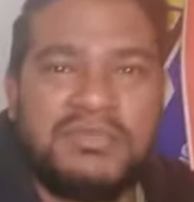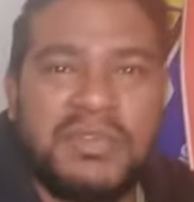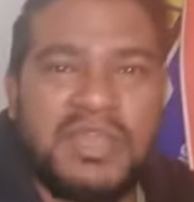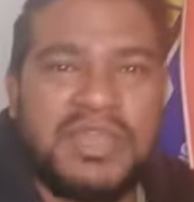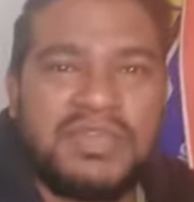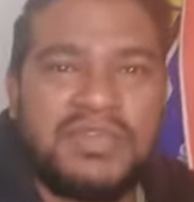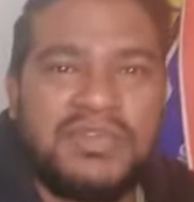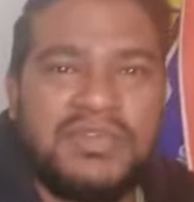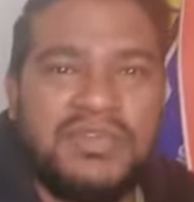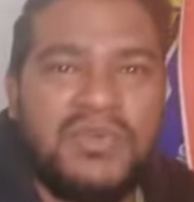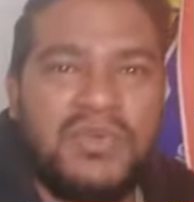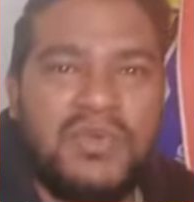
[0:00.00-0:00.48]

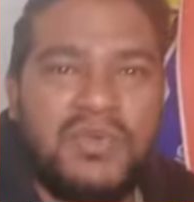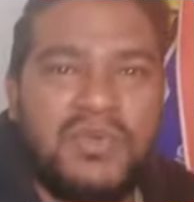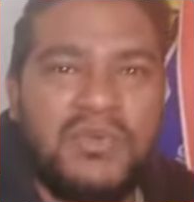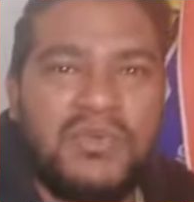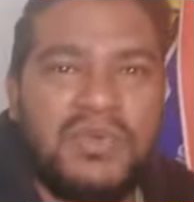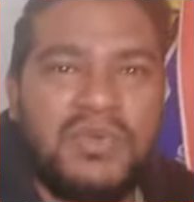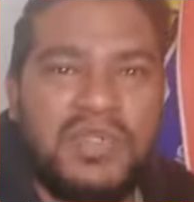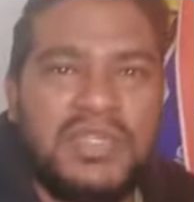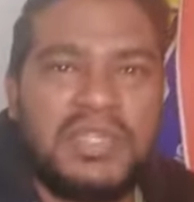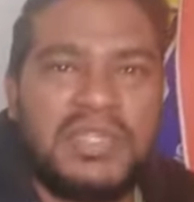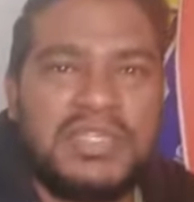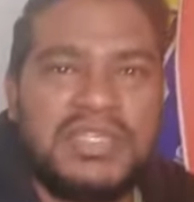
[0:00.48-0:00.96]
But no,
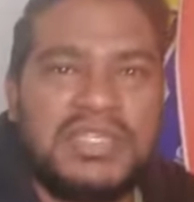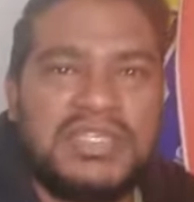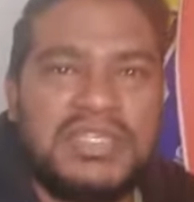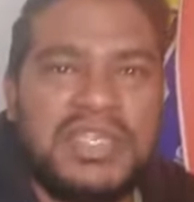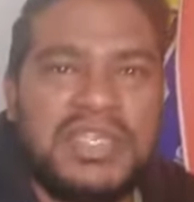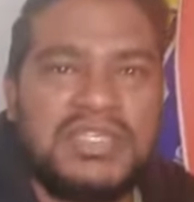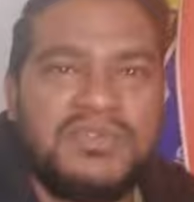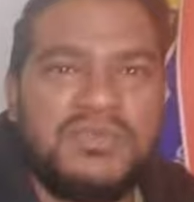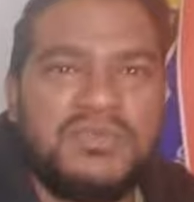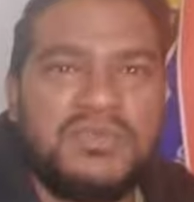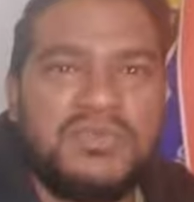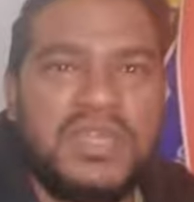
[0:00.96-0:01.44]
it
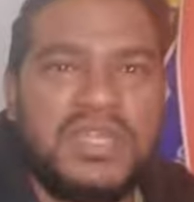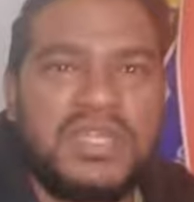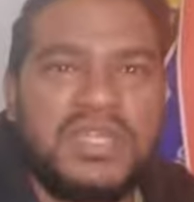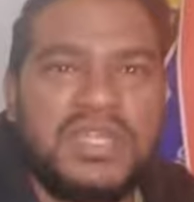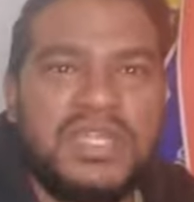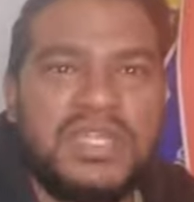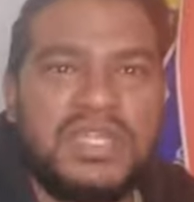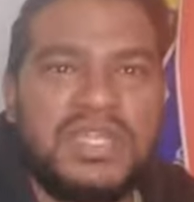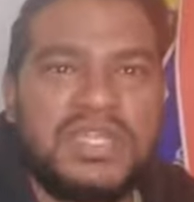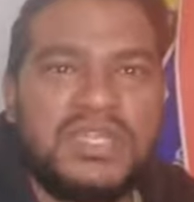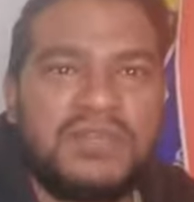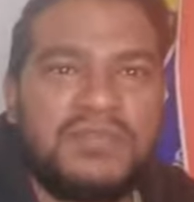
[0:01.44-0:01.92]
doesn't work
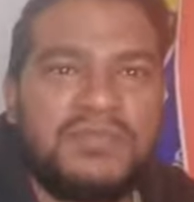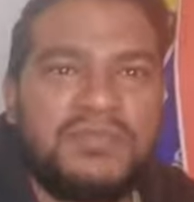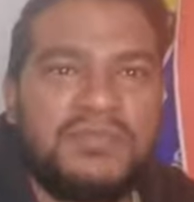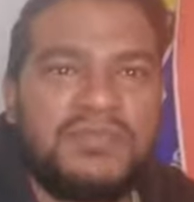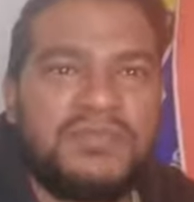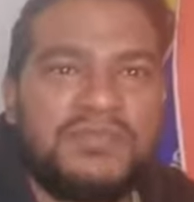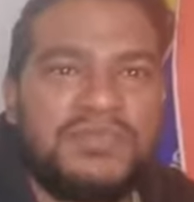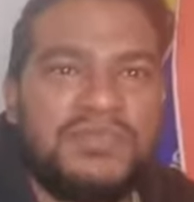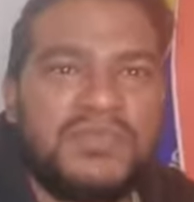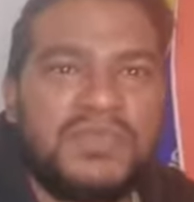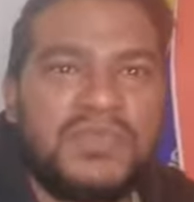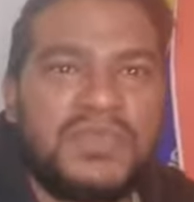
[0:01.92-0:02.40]
like that.
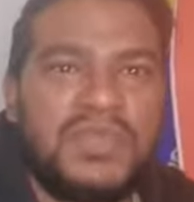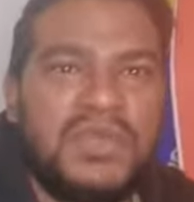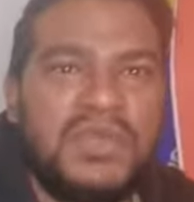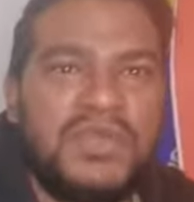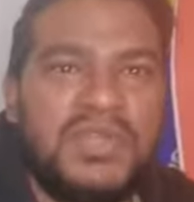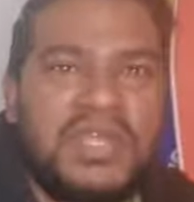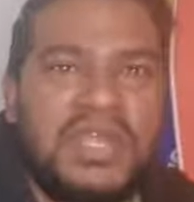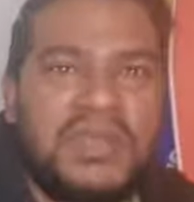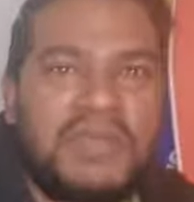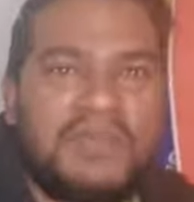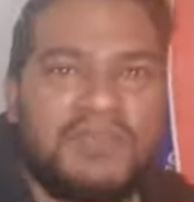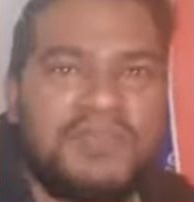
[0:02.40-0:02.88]

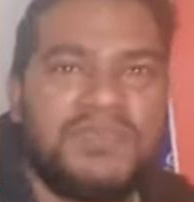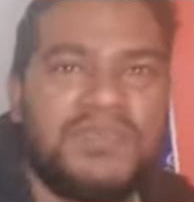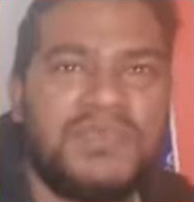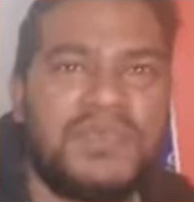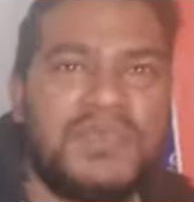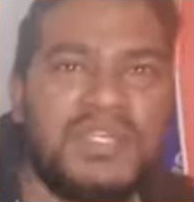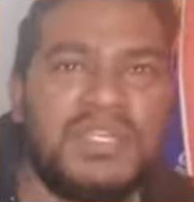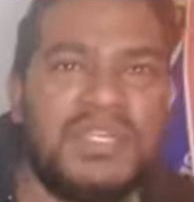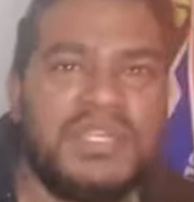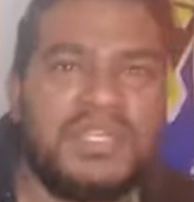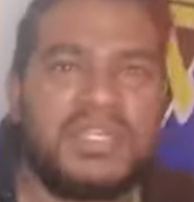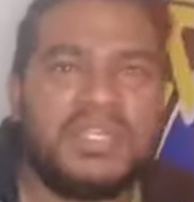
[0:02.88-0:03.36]
Okay,
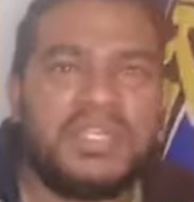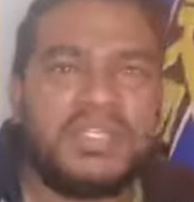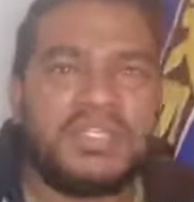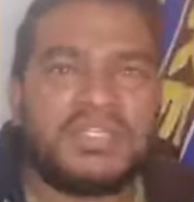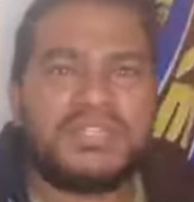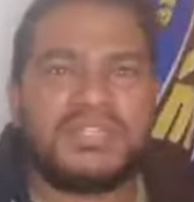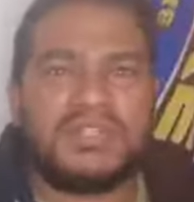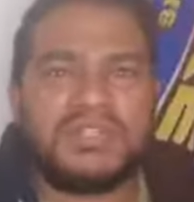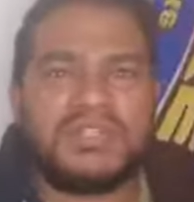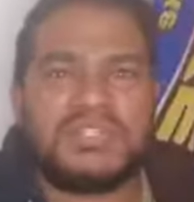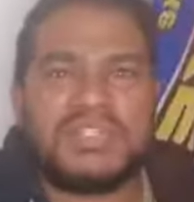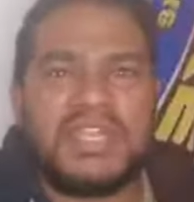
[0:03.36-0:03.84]

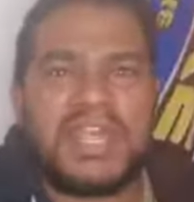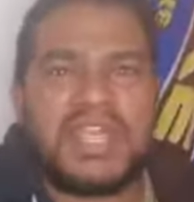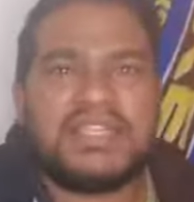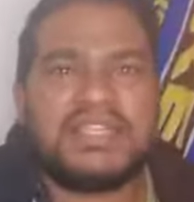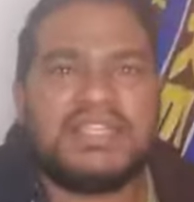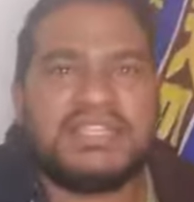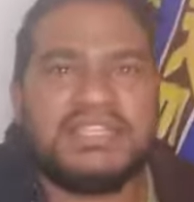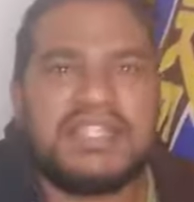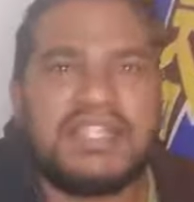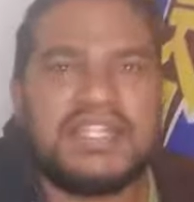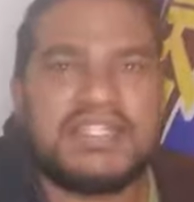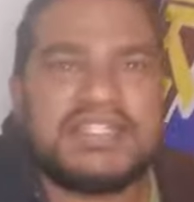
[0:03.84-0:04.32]
so Ty
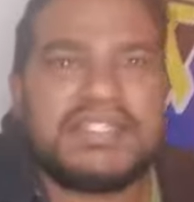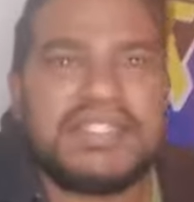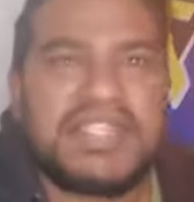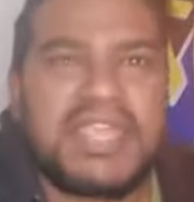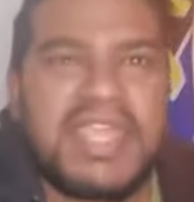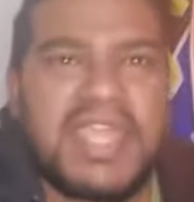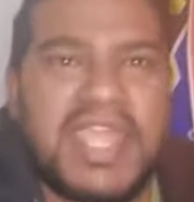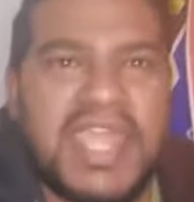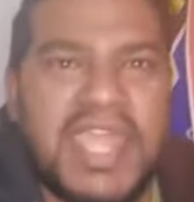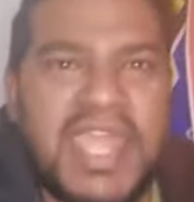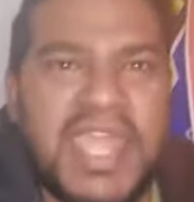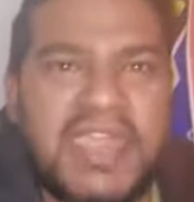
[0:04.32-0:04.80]
says
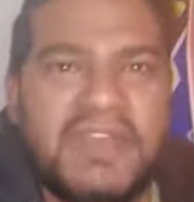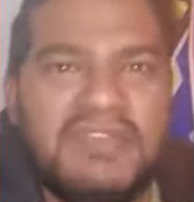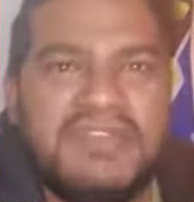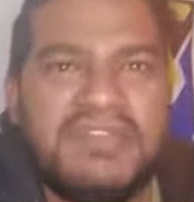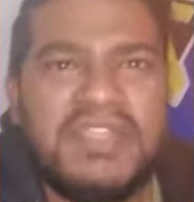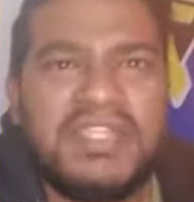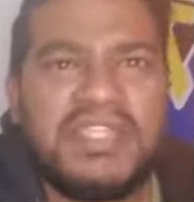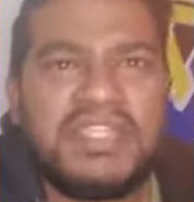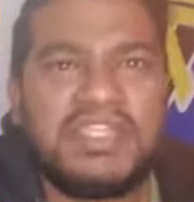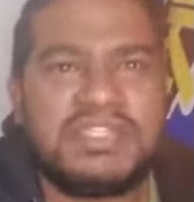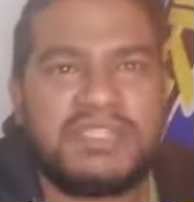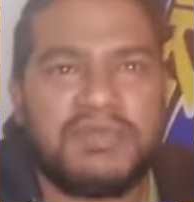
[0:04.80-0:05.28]

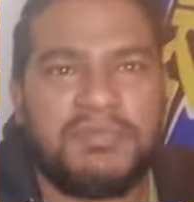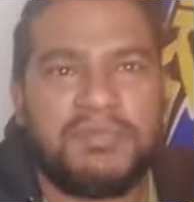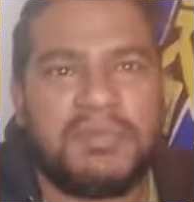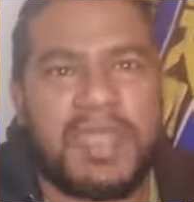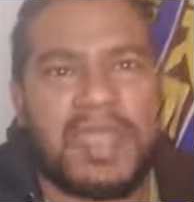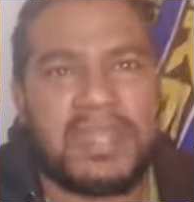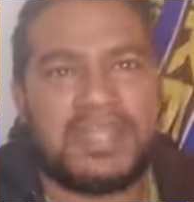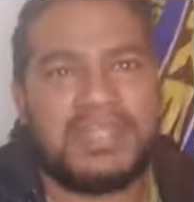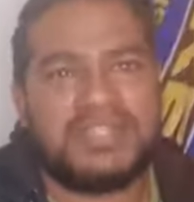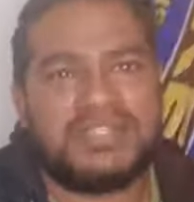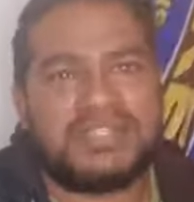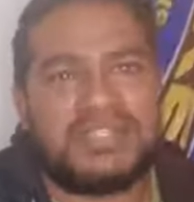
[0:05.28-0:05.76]
FD is a
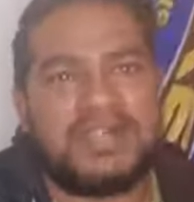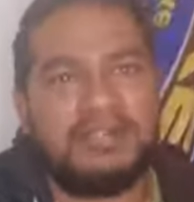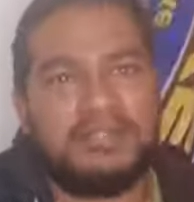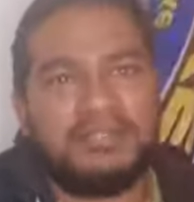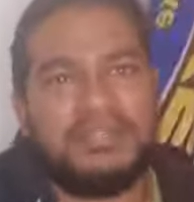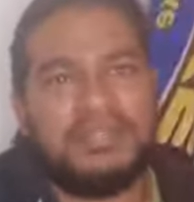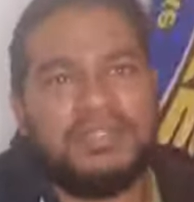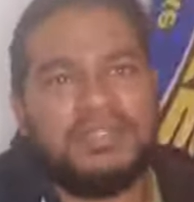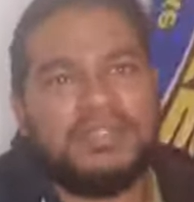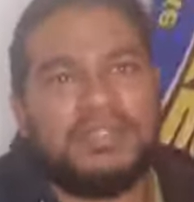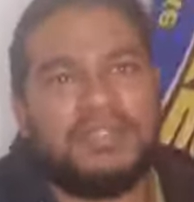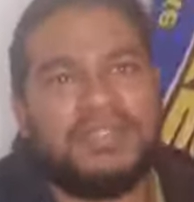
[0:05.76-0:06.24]
bad
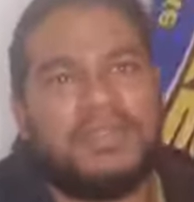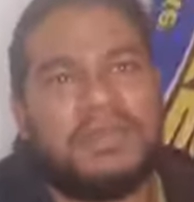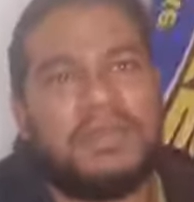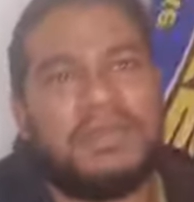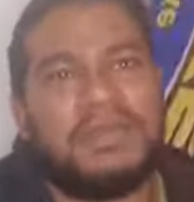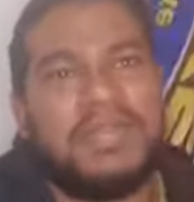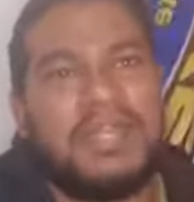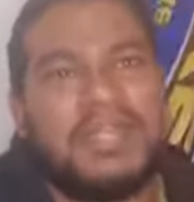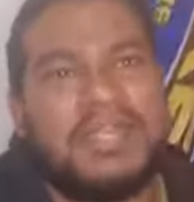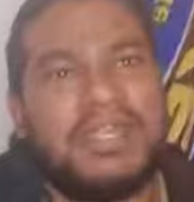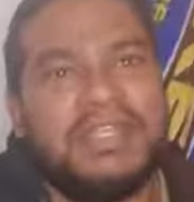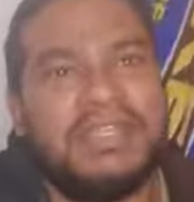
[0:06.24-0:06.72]
example.
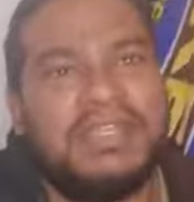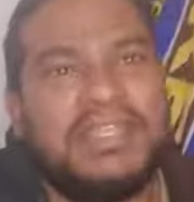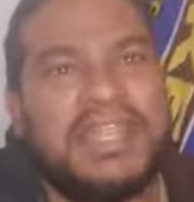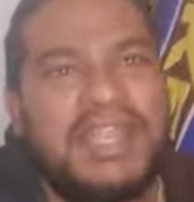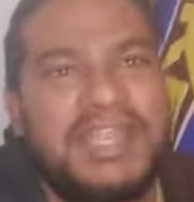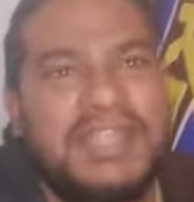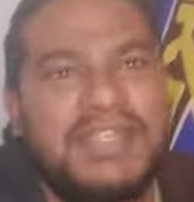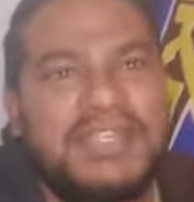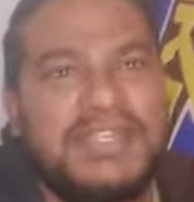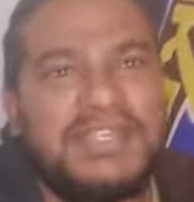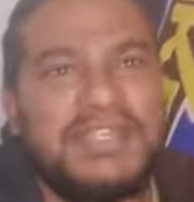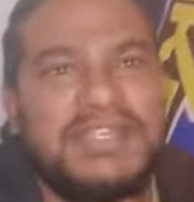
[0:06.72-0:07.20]
Okay,
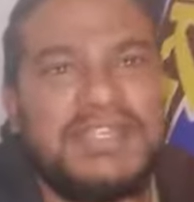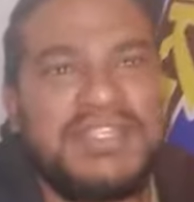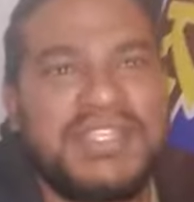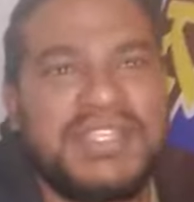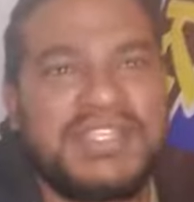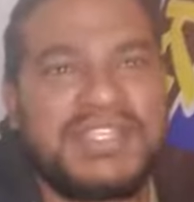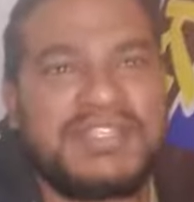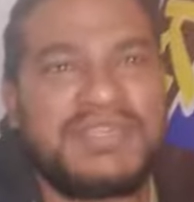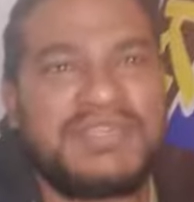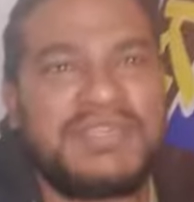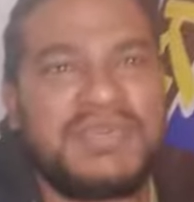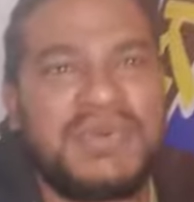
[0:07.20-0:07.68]
there you
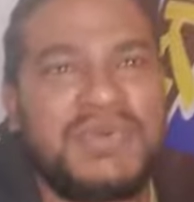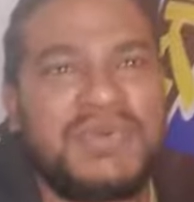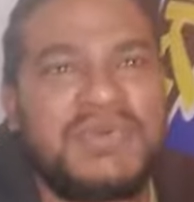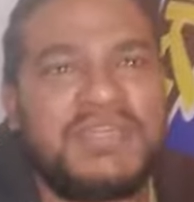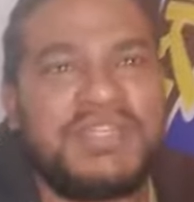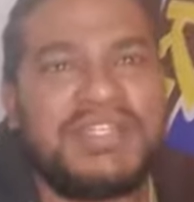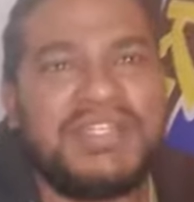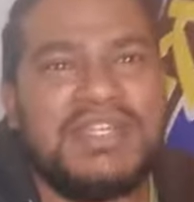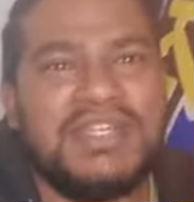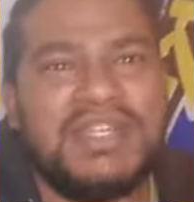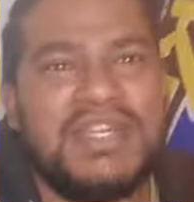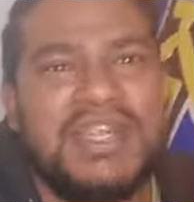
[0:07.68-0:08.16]
just
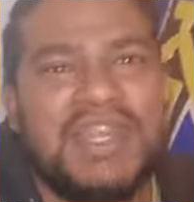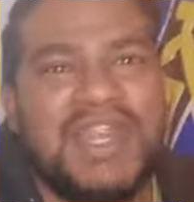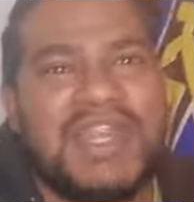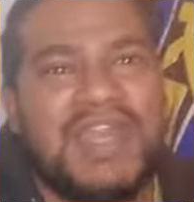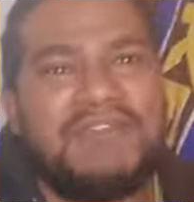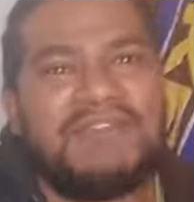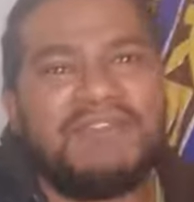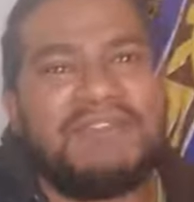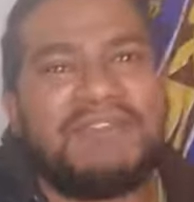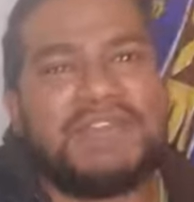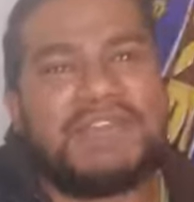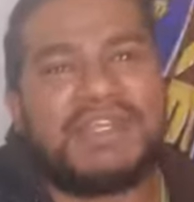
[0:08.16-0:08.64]
don't
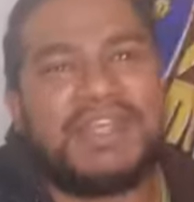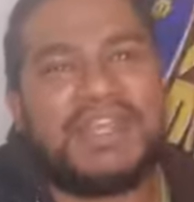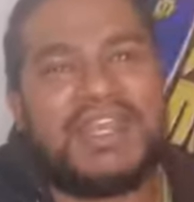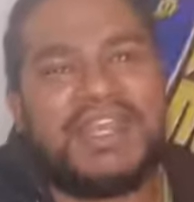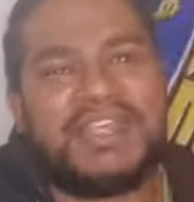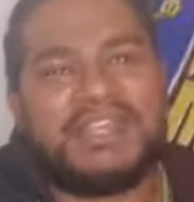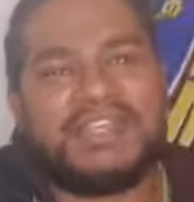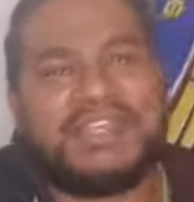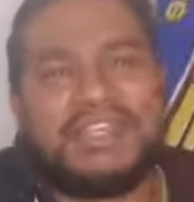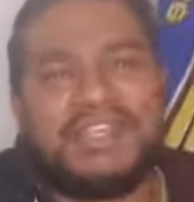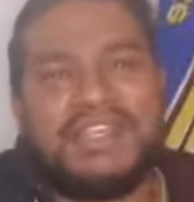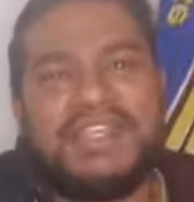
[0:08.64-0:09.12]
have to
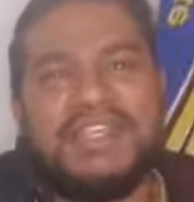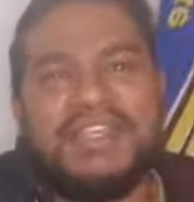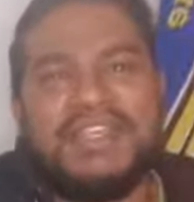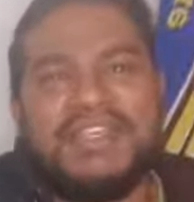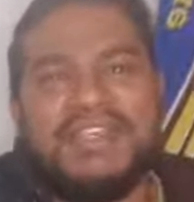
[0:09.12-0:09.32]
crash.